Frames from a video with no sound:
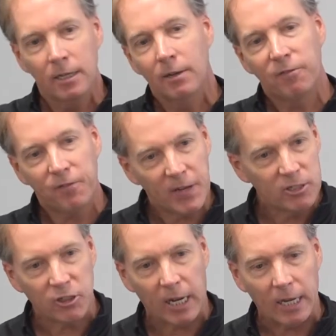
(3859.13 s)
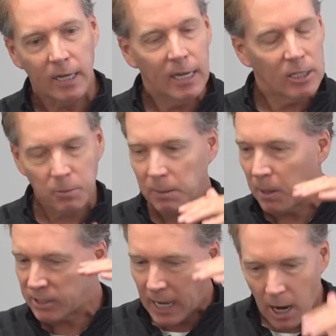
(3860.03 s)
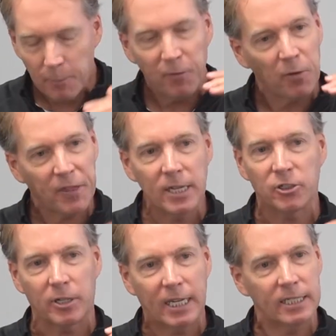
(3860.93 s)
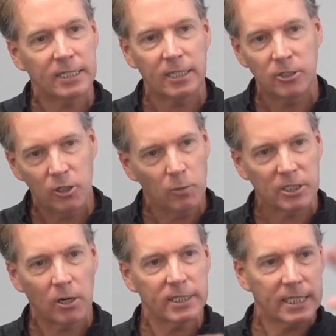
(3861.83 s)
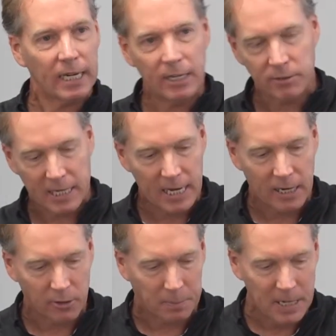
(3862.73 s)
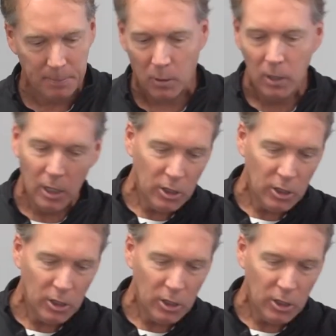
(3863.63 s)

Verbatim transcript: Fidgeting is one of the most helpful things your kids can do, as long as it's not irritating other people.